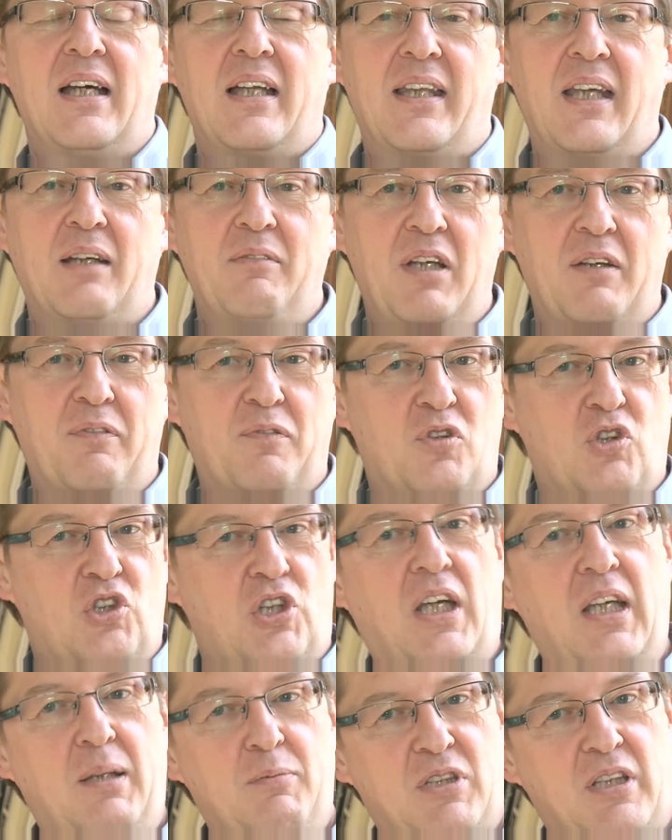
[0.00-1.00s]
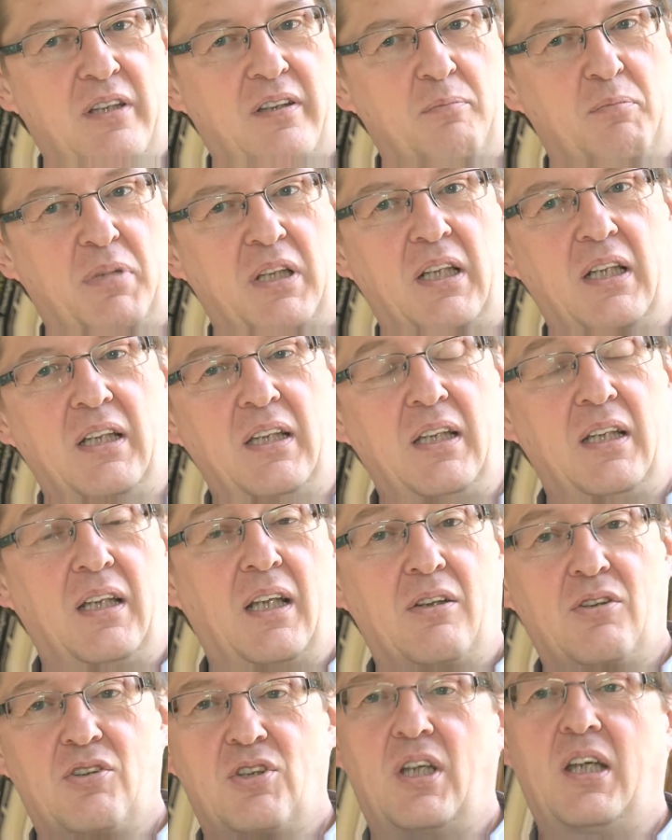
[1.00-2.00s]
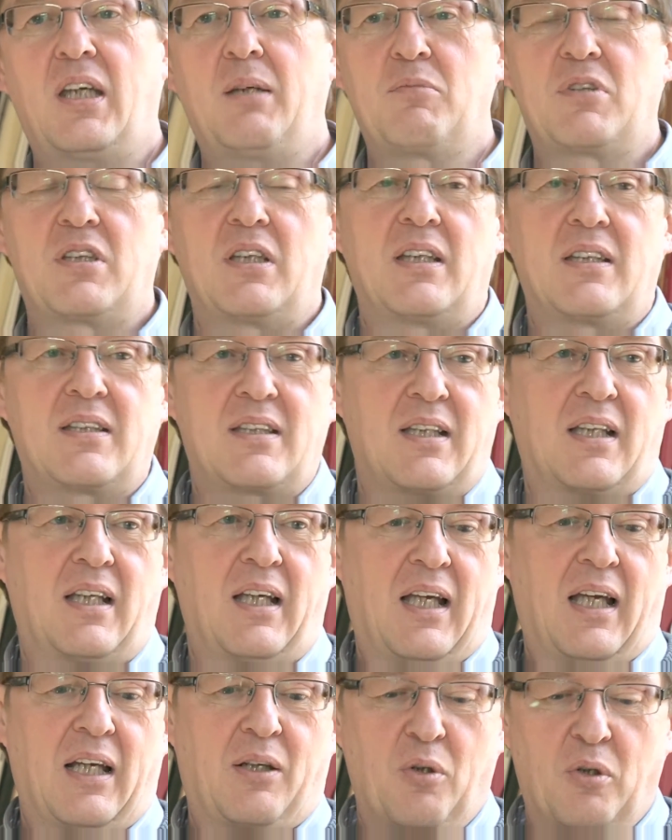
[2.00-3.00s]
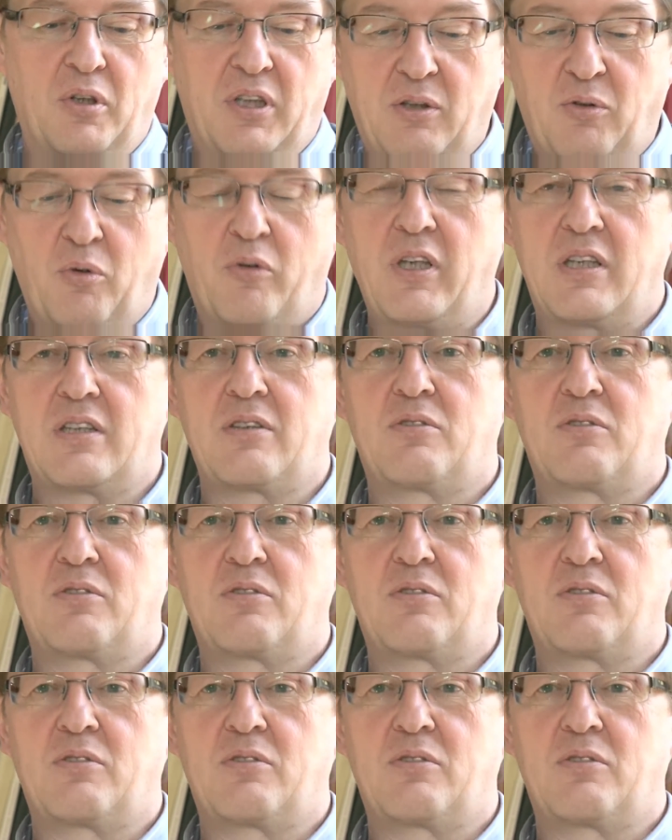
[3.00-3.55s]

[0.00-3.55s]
There we have James at the beginning, and James is, according to this